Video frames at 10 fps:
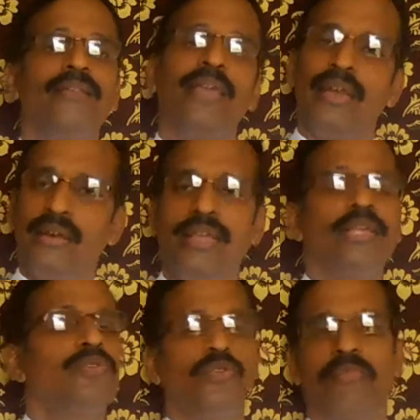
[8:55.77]
then he
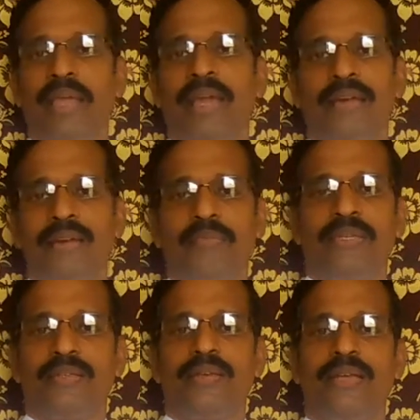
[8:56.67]
should pay
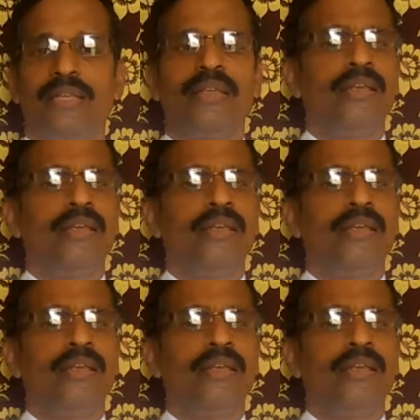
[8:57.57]
100% tax.